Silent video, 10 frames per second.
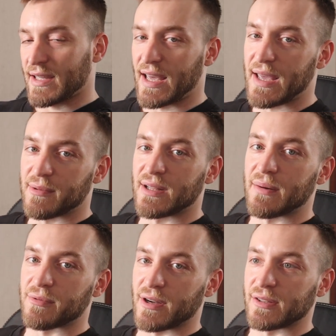cable
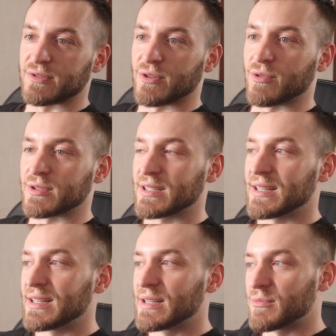upright rows.
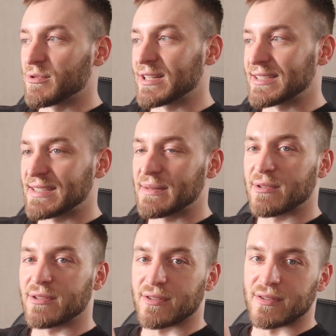Pretty
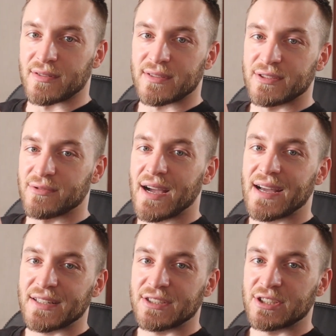similar
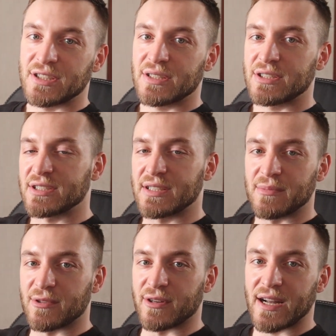strategy,
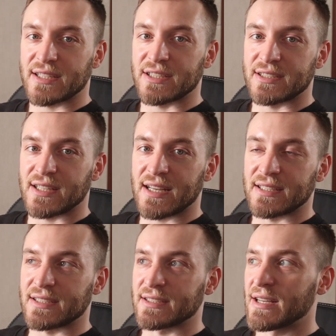similar
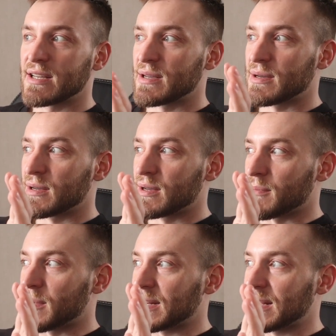exercises,
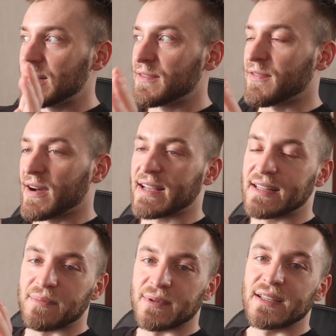but if I
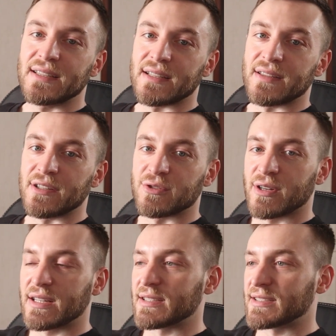depleted the
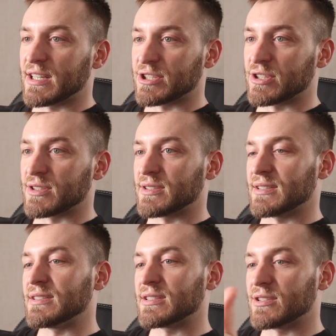training sessions
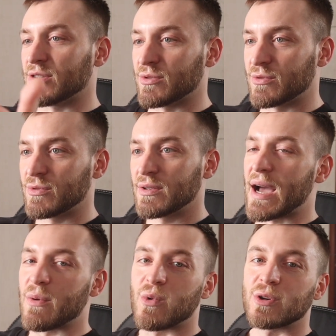into 2,
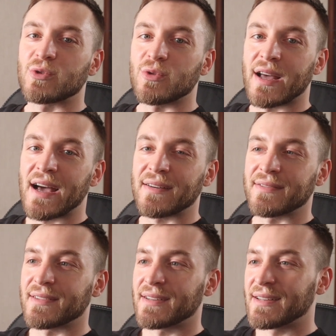I want to
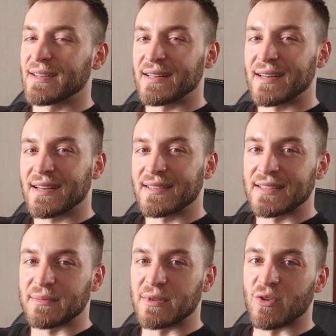have a
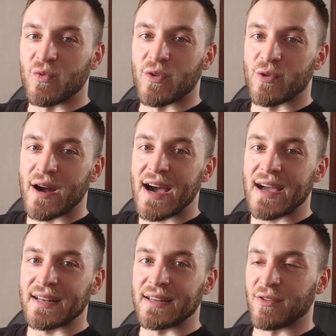little bit of
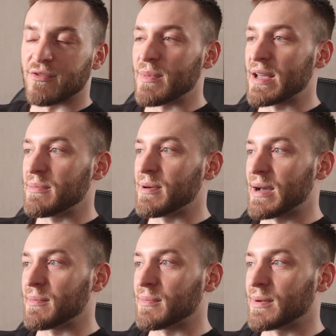variety of maybe
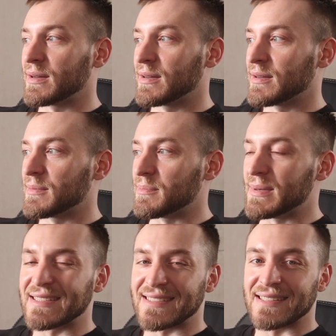I'm
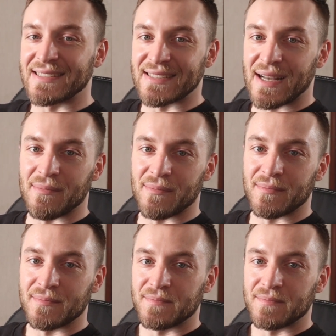missing some